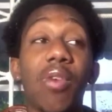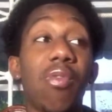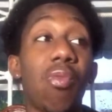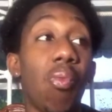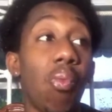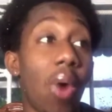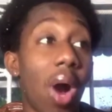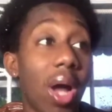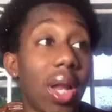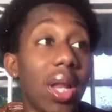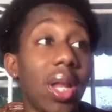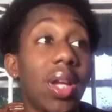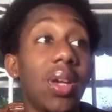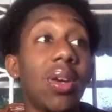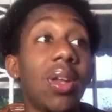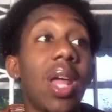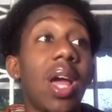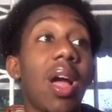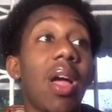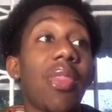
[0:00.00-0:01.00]
of what
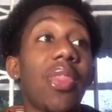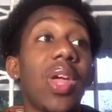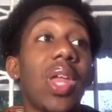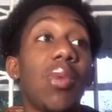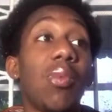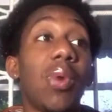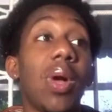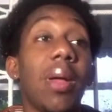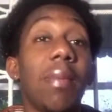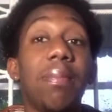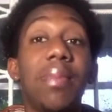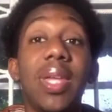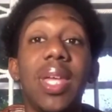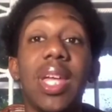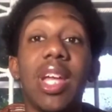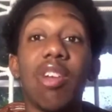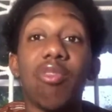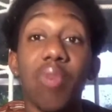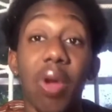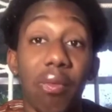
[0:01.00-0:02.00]
good health and
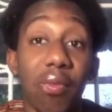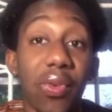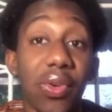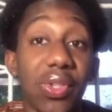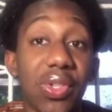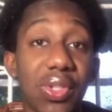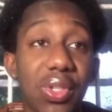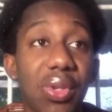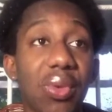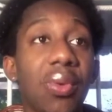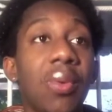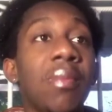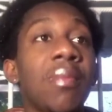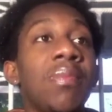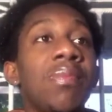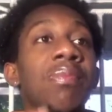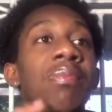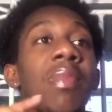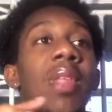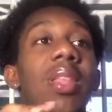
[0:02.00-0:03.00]
well-being refers to.
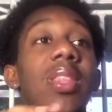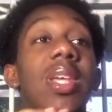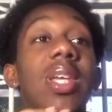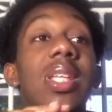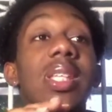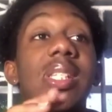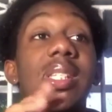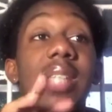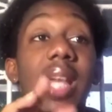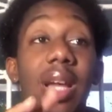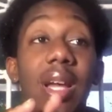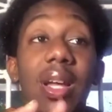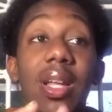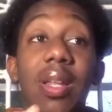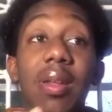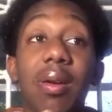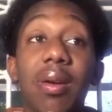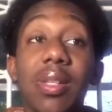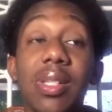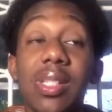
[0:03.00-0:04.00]
The
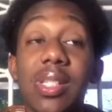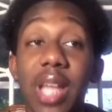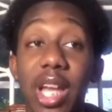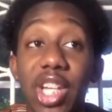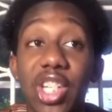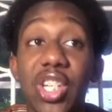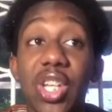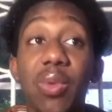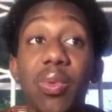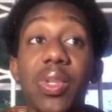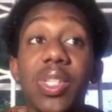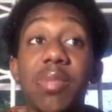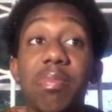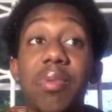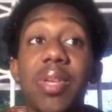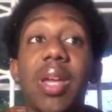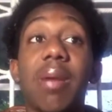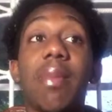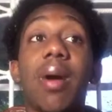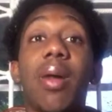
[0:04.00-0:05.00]
second section will
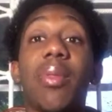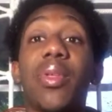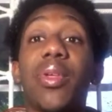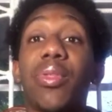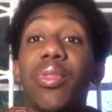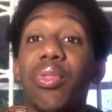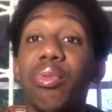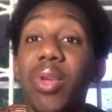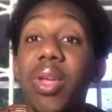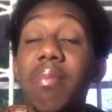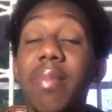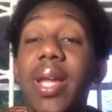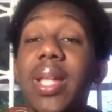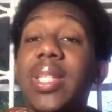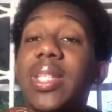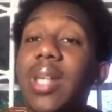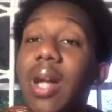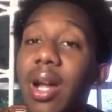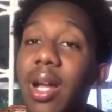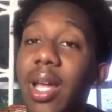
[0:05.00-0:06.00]
speak about the 3
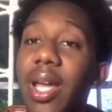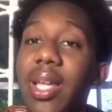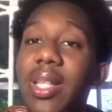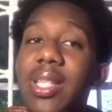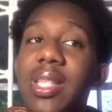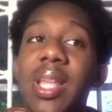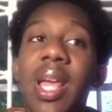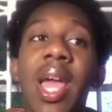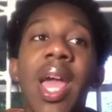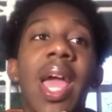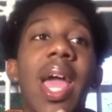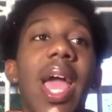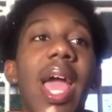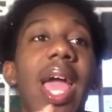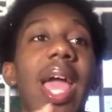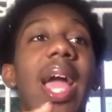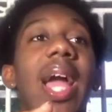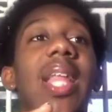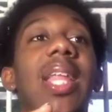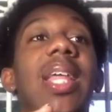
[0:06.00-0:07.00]
main targets,
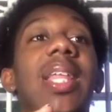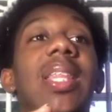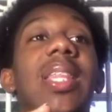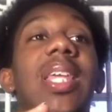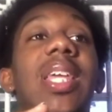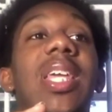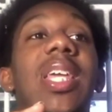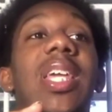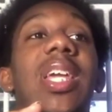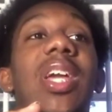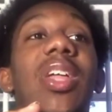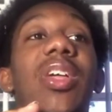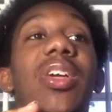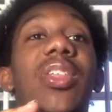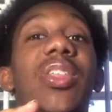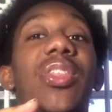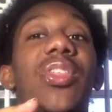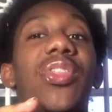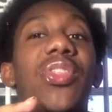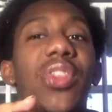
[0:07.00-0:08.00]
and the
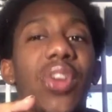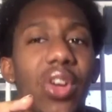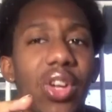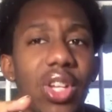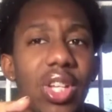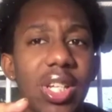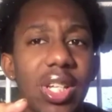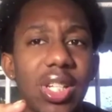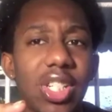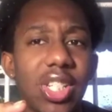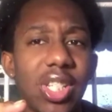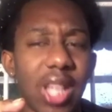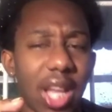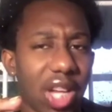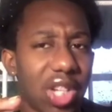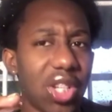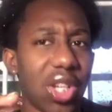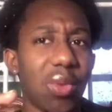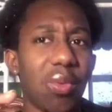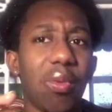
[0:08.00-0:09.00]
third
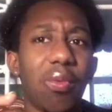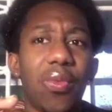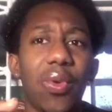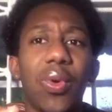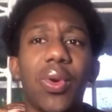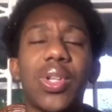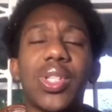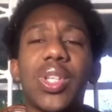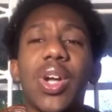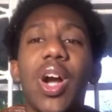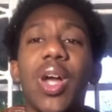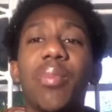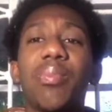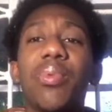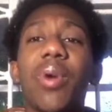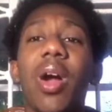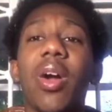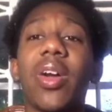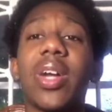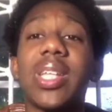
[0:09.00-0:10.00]
section will focus on
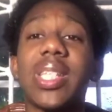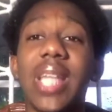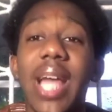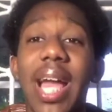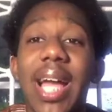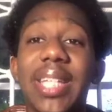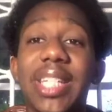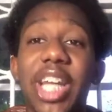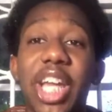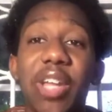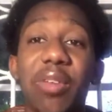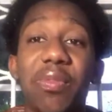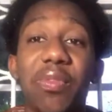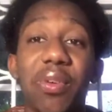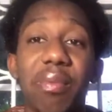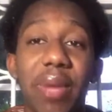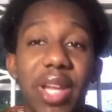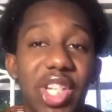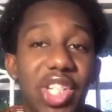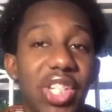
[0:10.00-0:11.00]
progress and
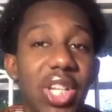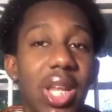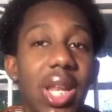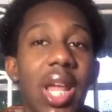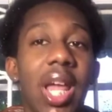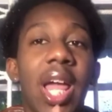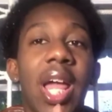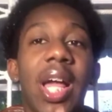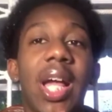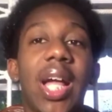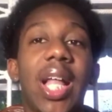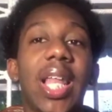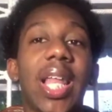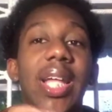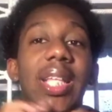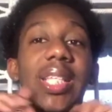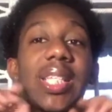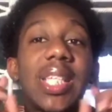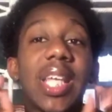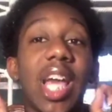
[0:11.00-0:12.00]
information.
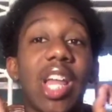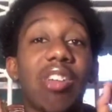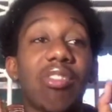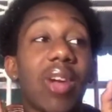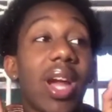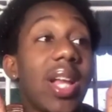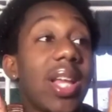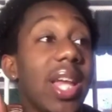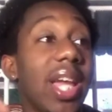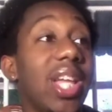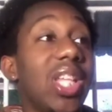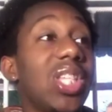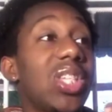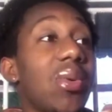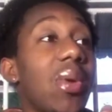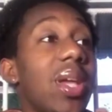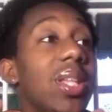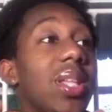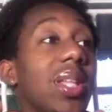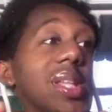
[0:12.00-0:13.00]
Let's get right
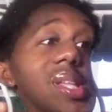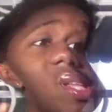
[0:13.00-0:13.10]
into it.